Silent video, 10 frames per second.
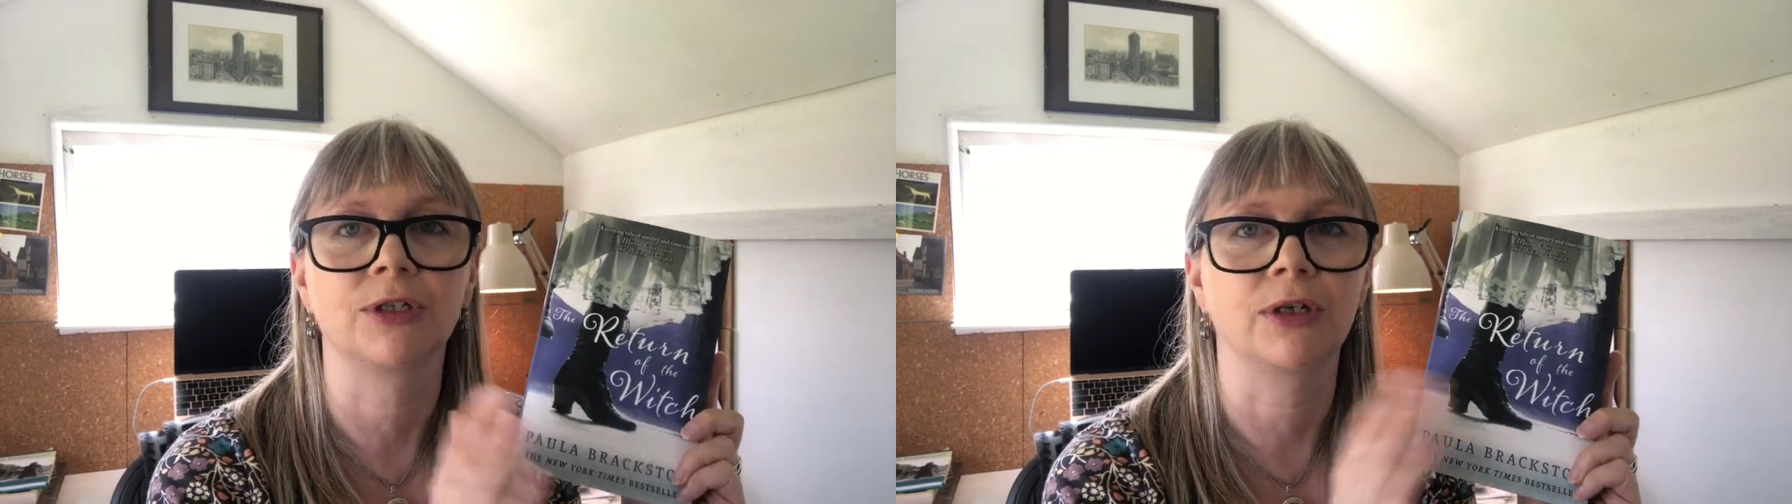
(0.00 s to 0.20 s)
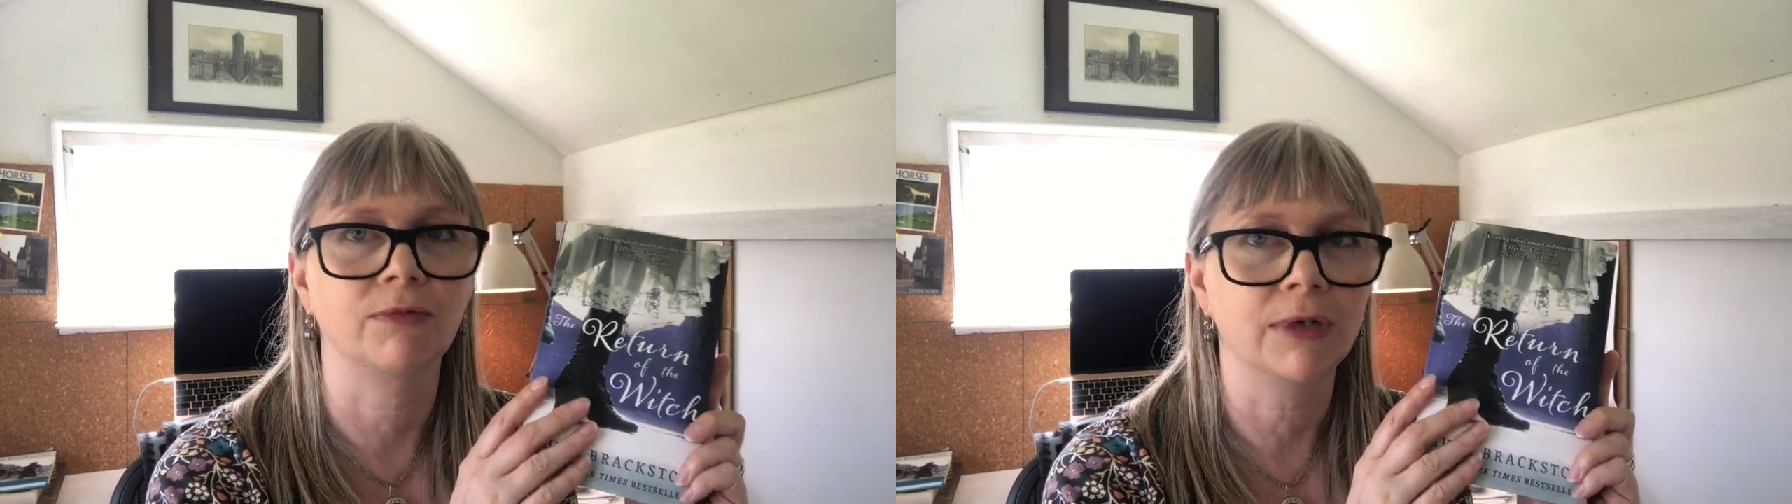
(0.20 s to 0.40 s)

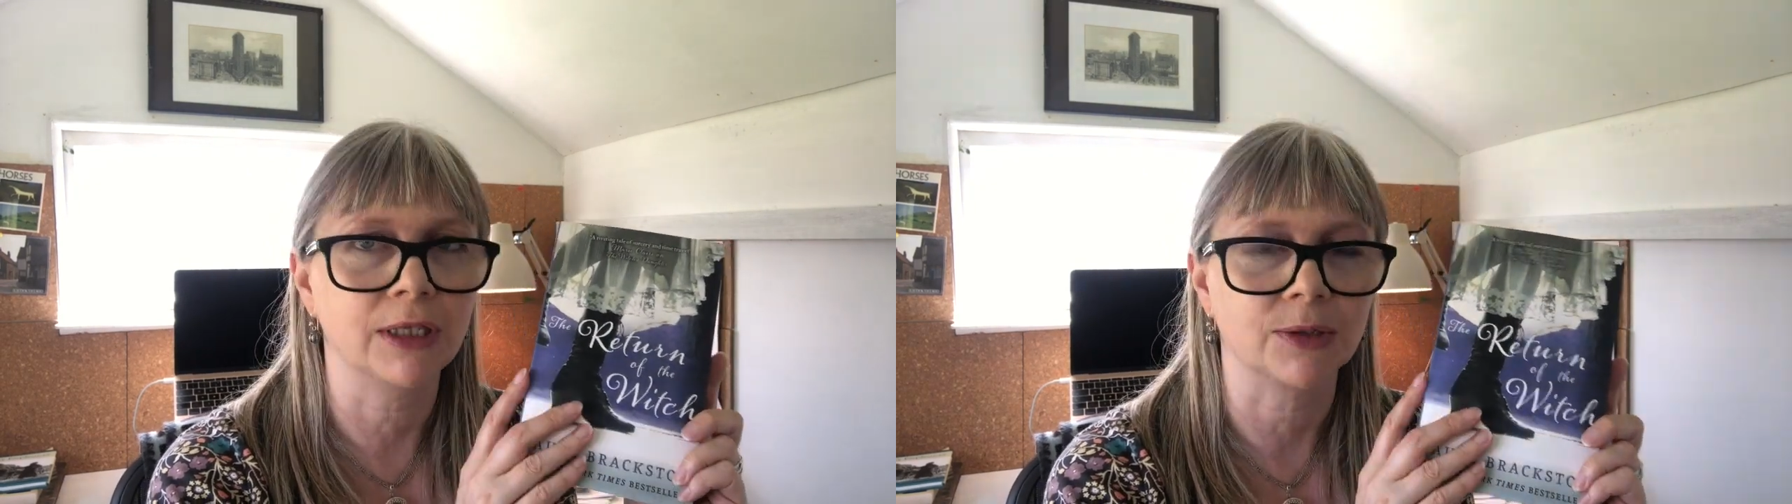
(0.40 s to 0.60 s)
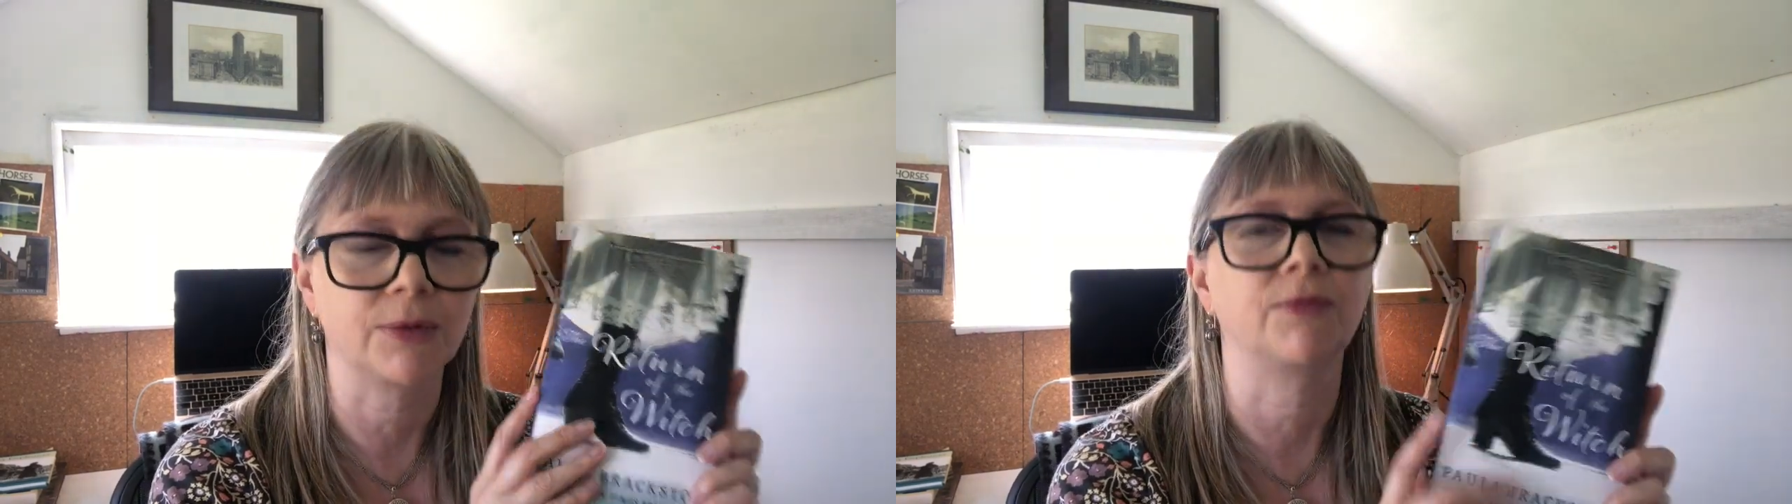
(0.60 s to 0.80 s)
So don't read
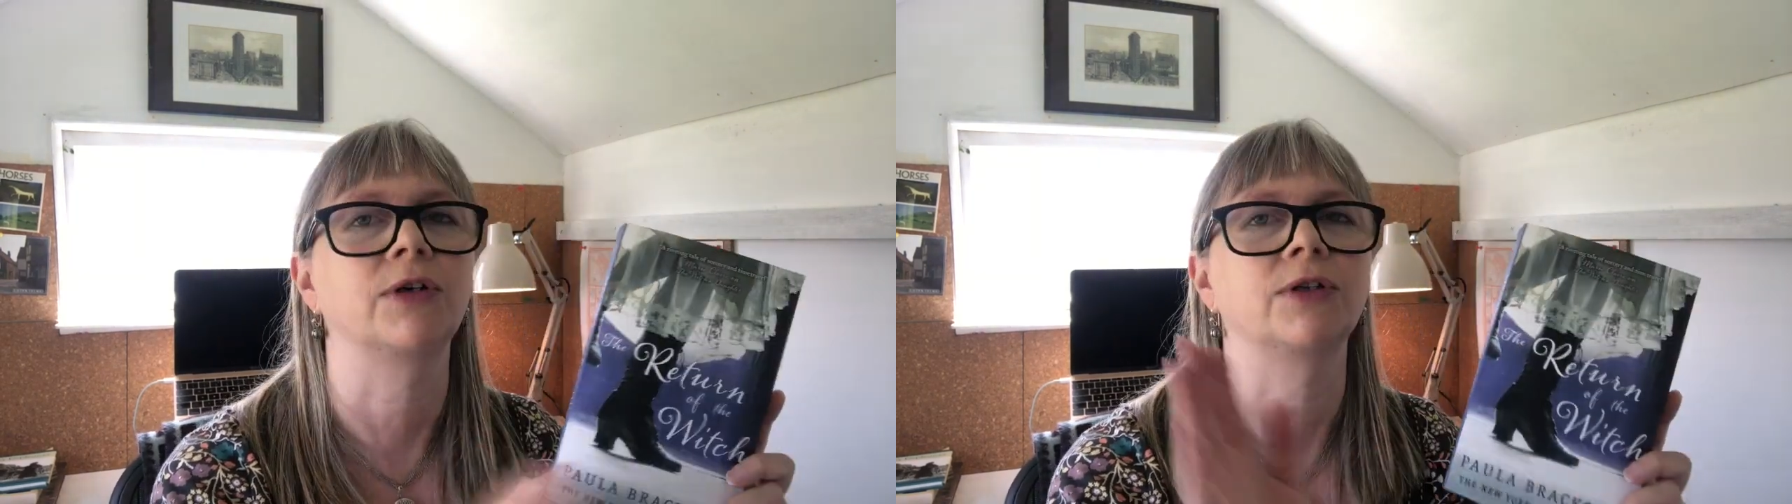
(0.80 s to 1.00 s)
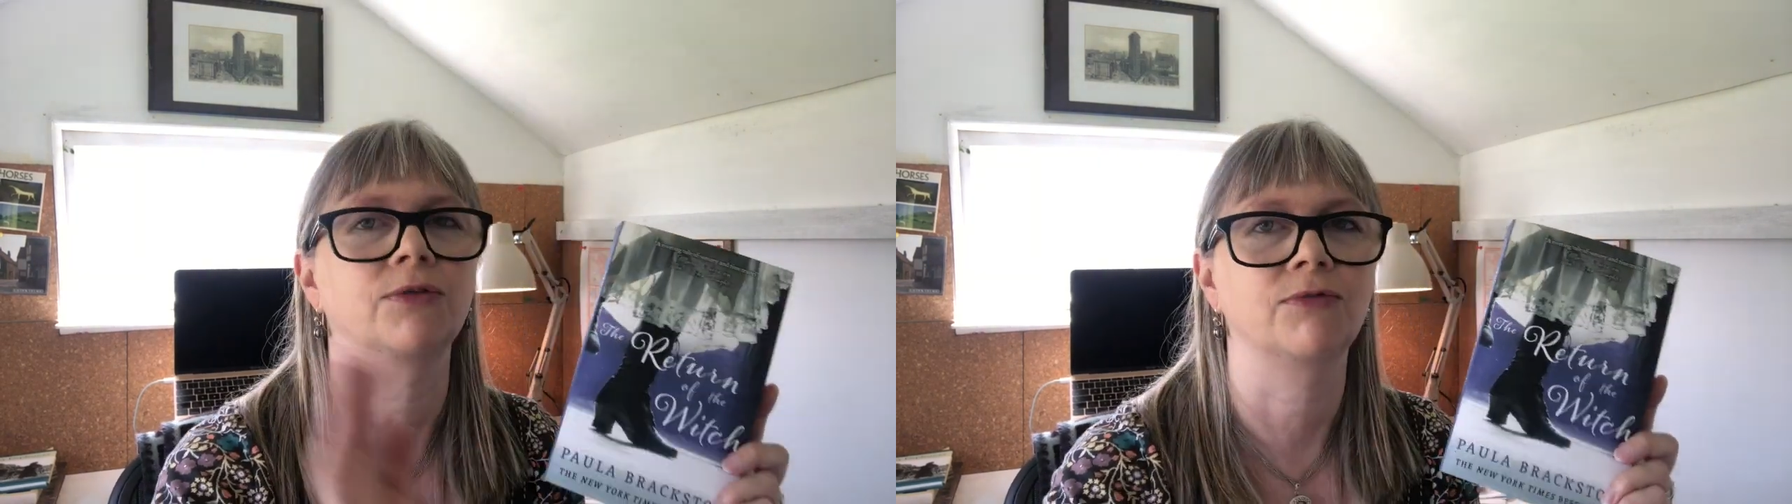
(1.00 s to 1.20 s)
this one first,